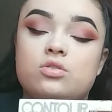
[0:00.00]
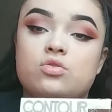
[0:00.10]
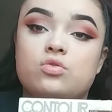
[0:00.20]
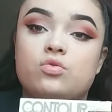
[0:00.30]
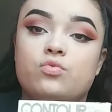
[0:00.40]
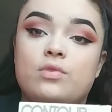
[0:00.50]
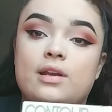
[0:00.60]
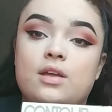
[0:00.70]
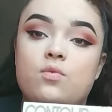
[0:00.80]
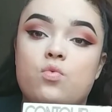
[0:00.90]
to
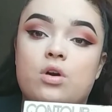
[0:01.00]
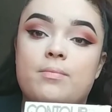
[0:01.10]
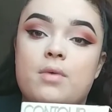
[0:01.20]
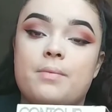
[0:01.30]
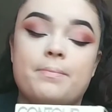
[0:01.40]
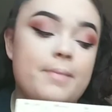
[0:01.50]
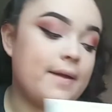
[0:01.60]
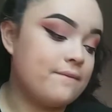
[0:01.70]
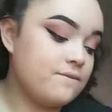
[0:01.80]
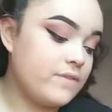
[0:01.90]
really warm up my
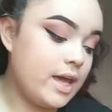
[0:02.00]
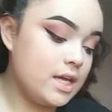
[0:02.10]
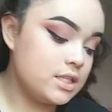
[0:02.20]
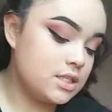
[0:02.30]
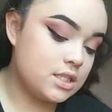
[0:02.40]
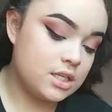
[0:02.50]
face.